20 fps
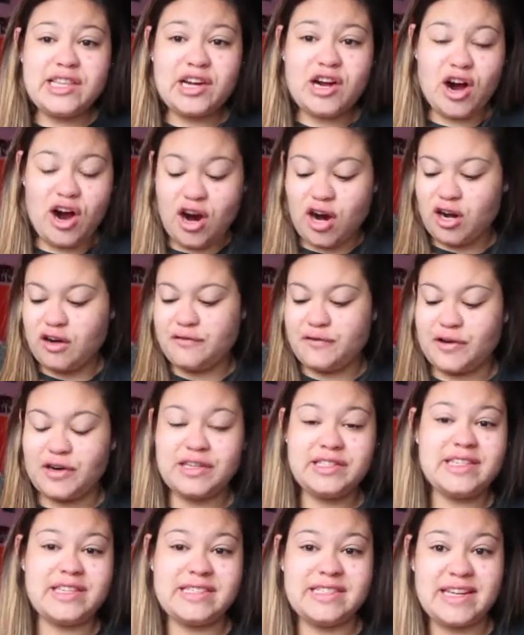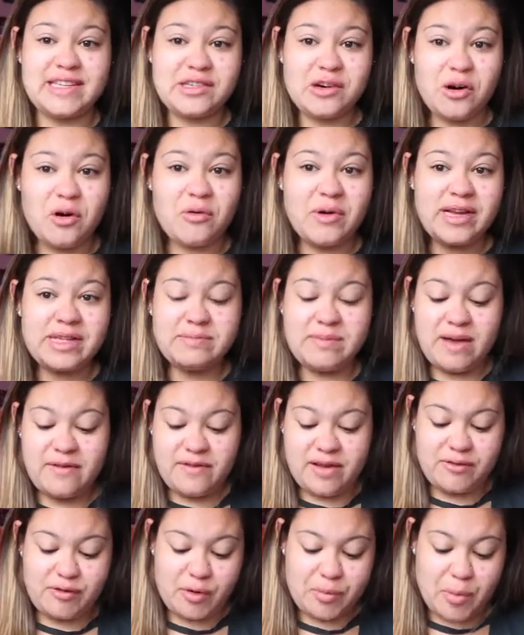the card first because that's always my
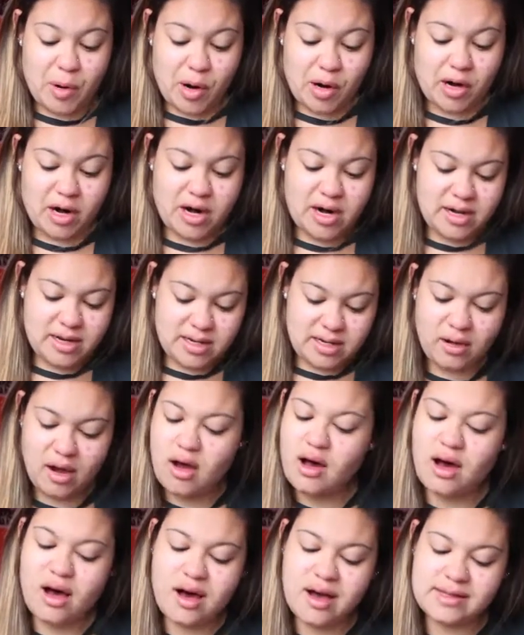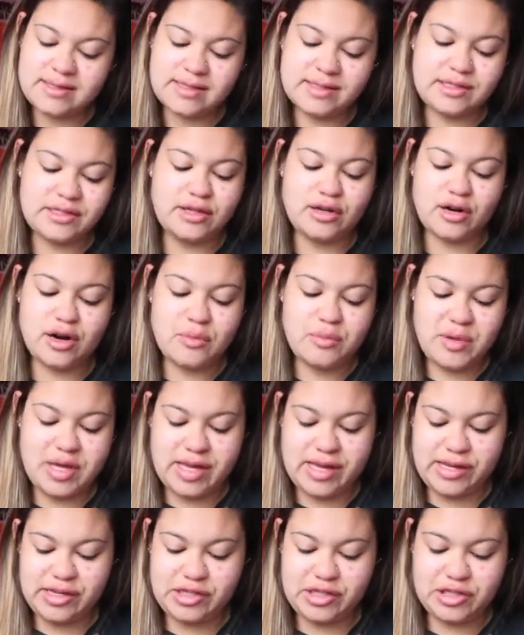favorite part. Oh, it says you're a
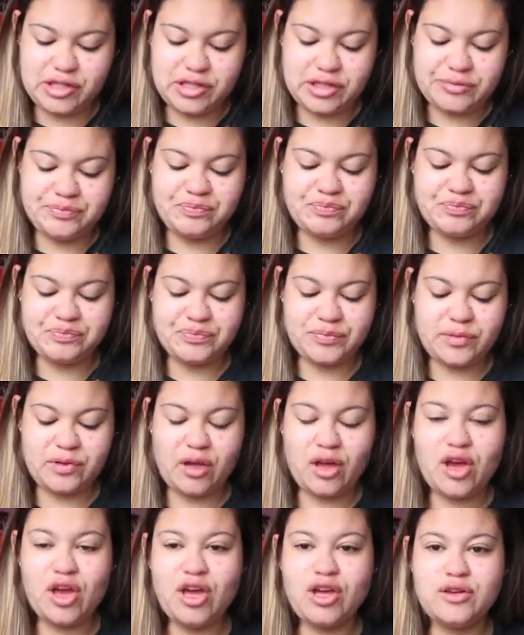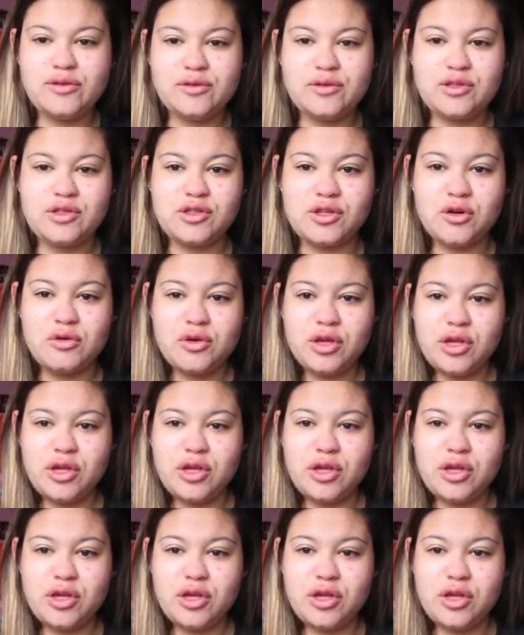peach. So